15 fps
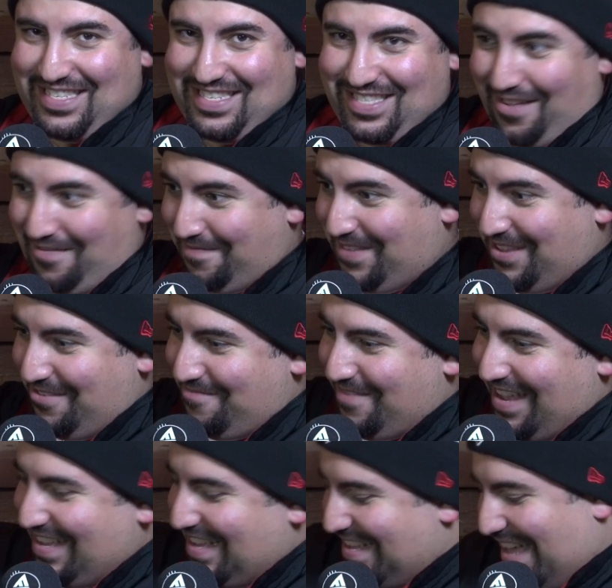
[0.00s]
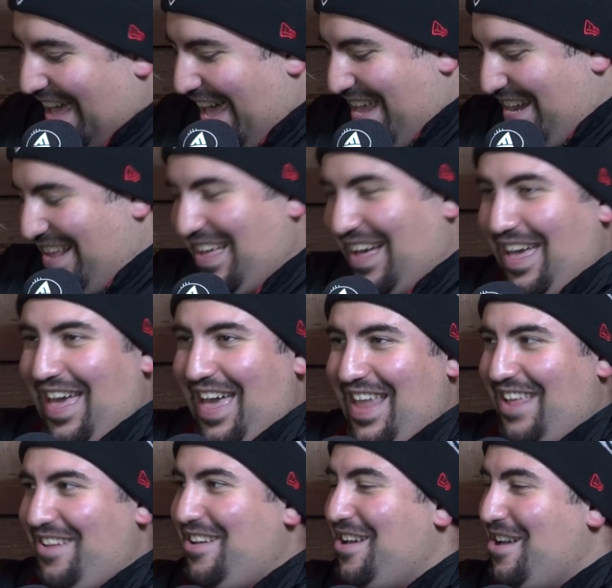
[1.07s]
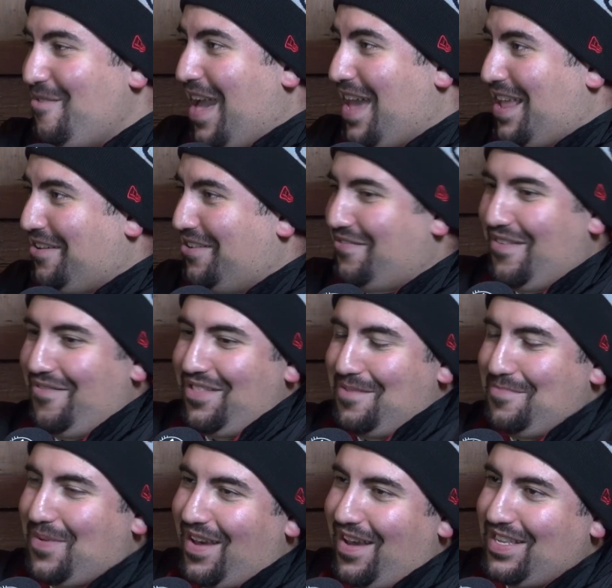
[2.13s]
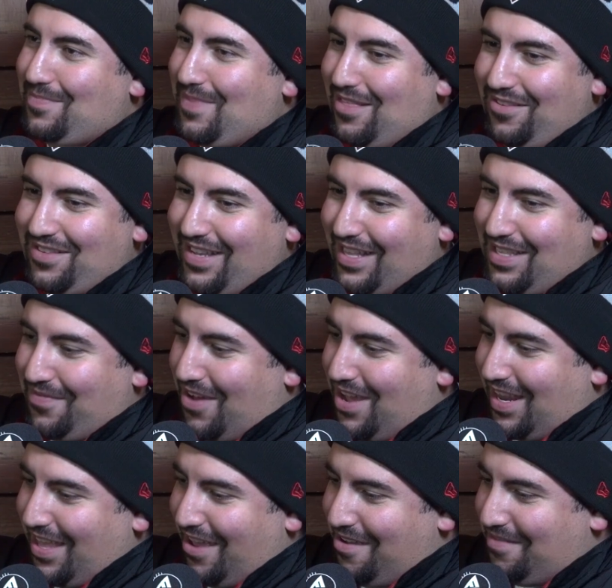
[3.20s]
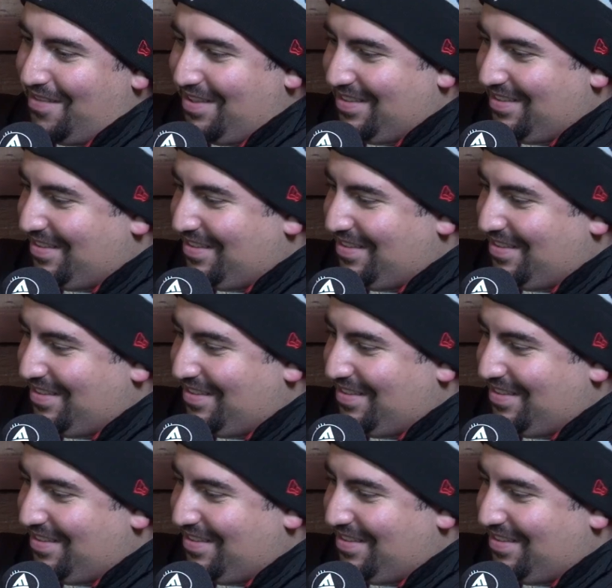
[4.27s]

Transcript: Stuff you, mate. I hate it. I hate it. We had a good run with umpires, but looks like it's finally over.